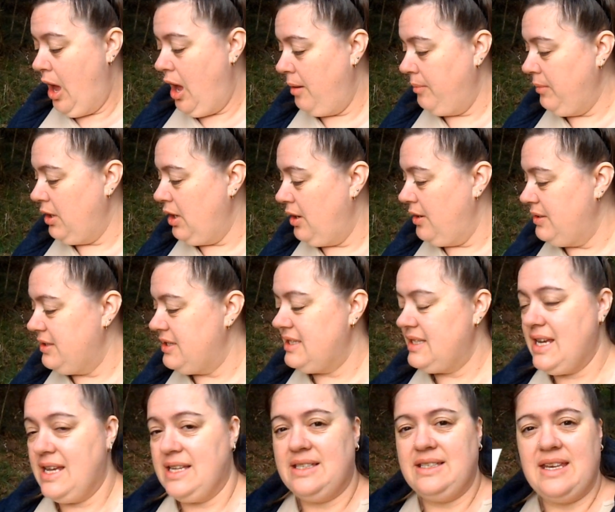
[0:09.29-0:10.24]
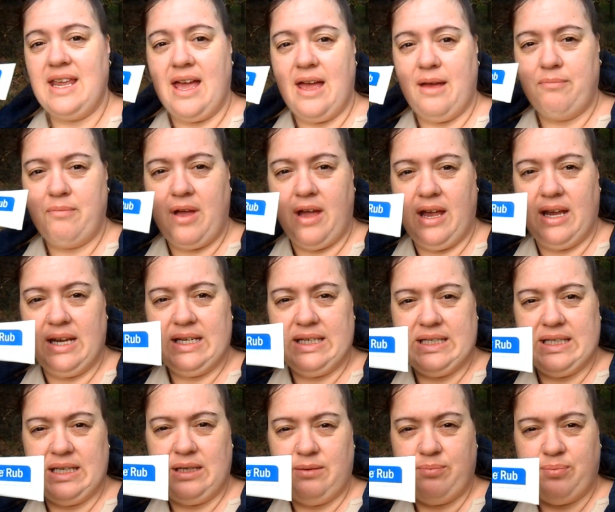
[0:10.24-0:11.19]
I'm going to test out my
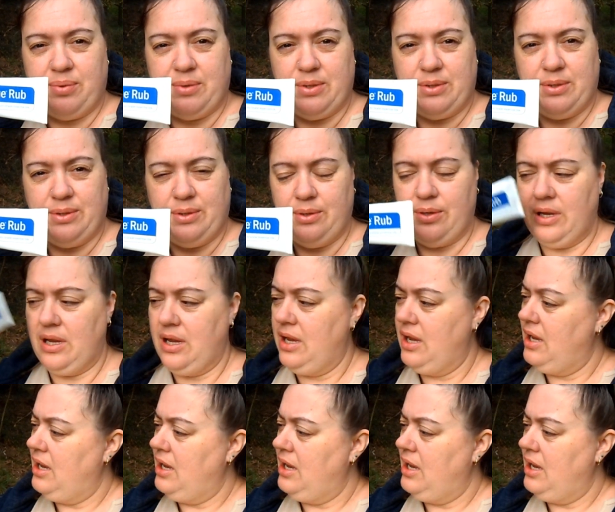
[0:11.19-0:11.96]
deep blue